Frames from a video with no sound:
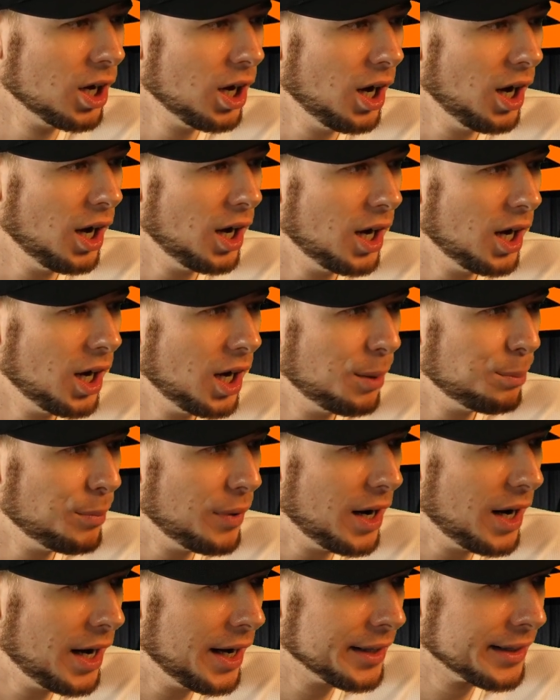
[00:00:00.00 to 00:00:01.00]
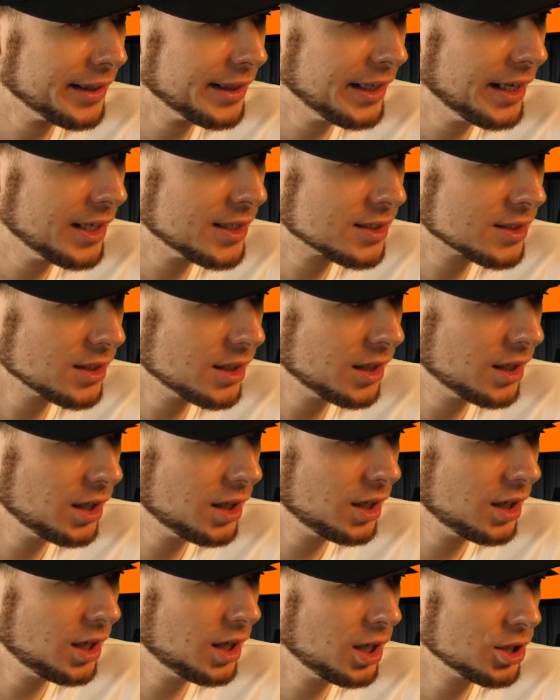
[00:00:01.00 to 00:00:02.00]
unless
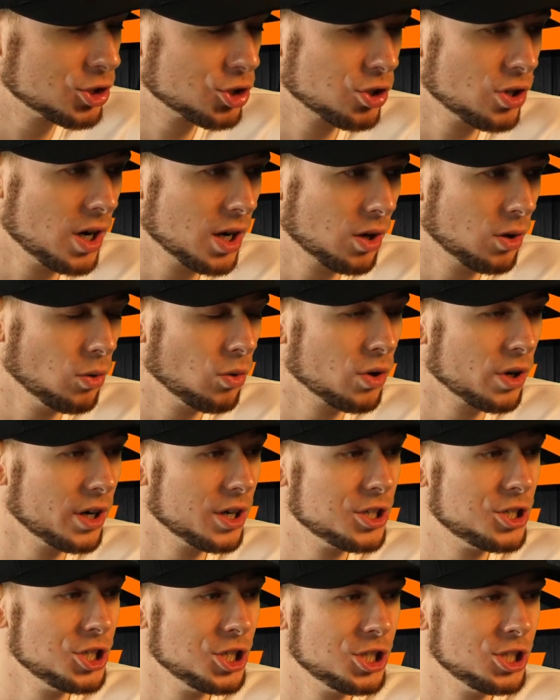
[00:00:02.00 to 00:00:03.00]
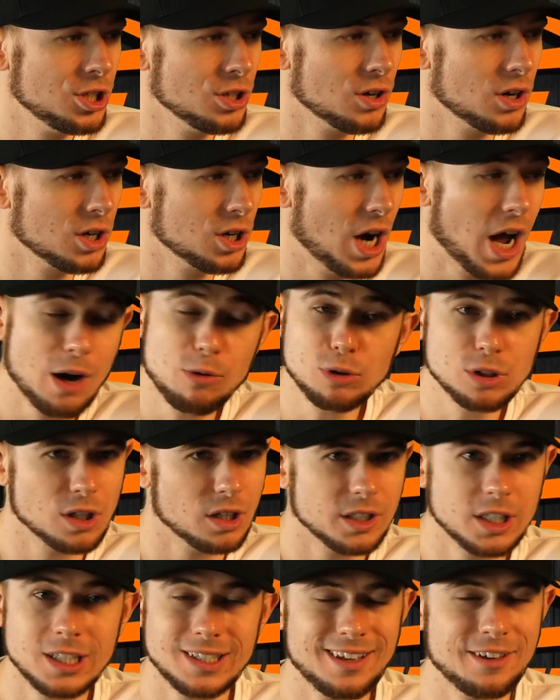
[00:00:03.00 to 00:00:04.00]
a truck or a GTR. I would,
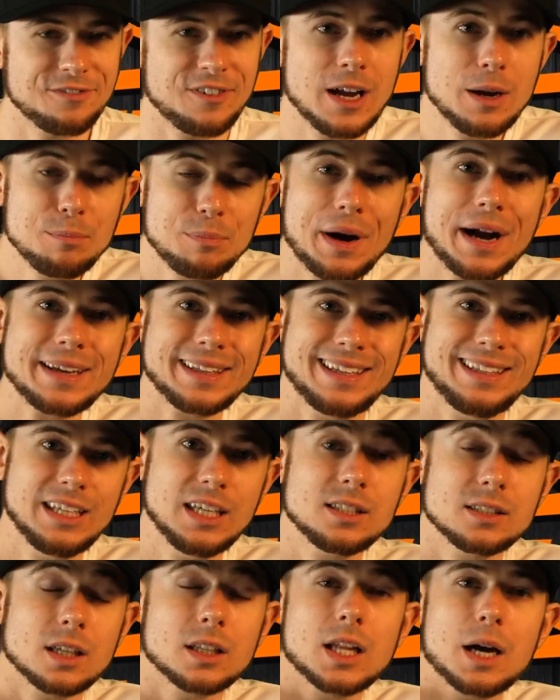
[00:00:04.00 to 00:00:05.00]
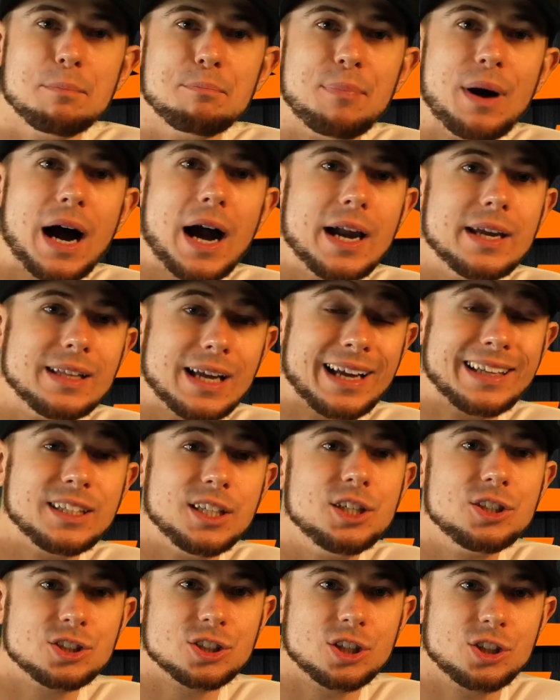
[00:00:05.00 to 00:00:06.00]
if I'm buying a Nissan, I'm buying a
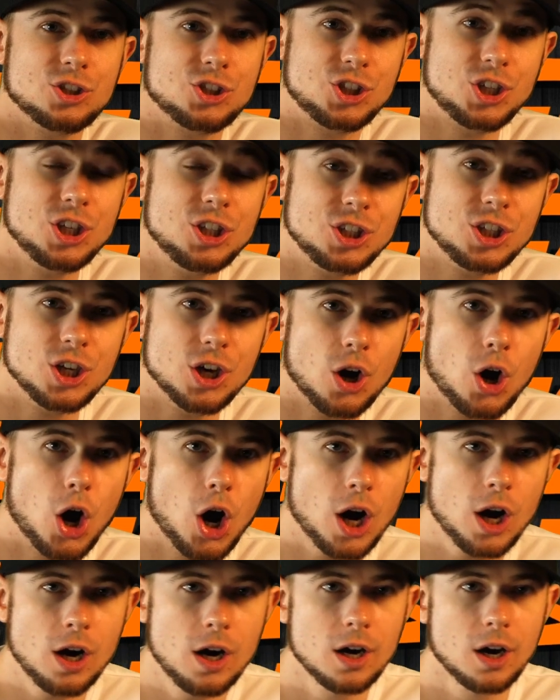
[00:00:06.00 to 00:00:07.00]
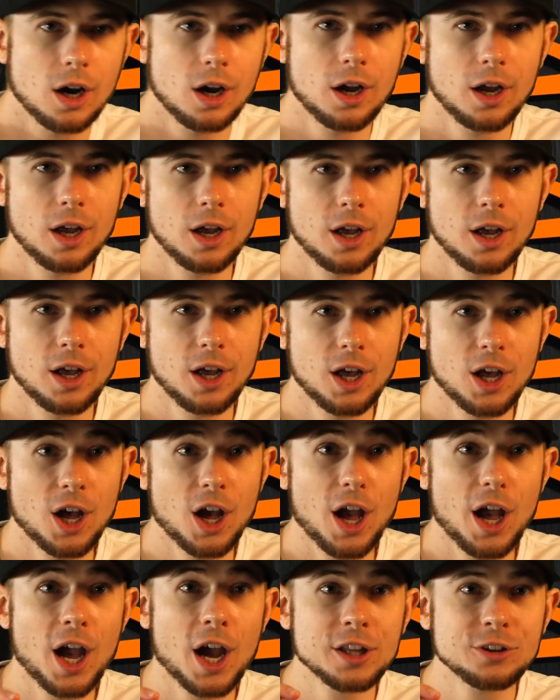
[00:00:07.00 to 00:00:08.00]
Nissan GTR,
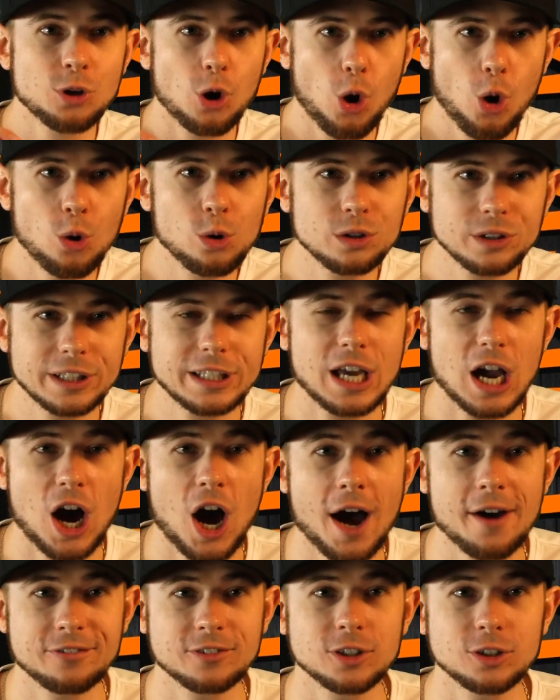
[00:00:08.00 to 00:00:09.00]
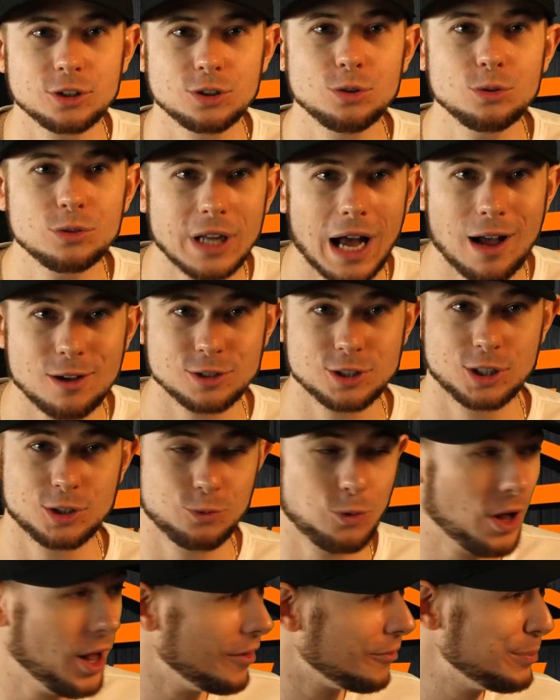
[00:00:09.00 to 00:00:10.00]
and only after
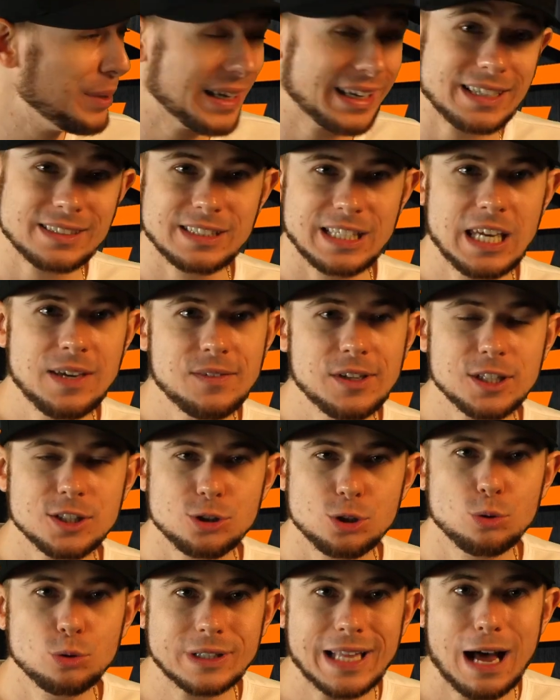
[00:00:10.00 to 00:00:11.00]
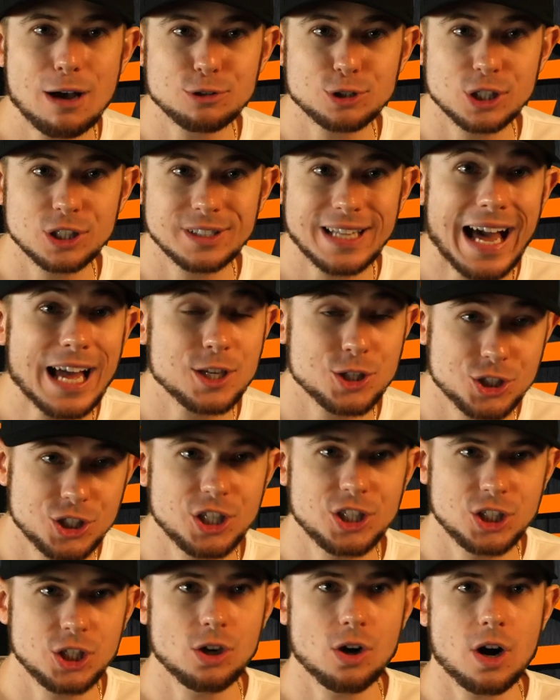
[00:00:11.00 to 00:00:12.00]
2012, because even 2009
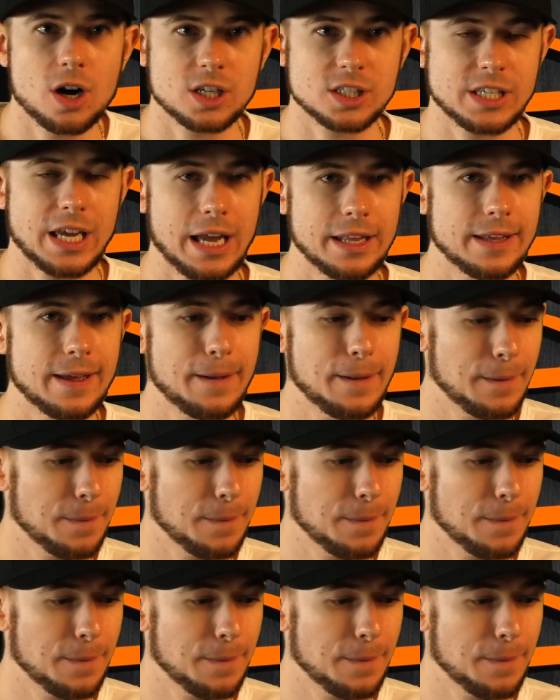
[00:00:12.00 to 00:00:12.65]
GTRs had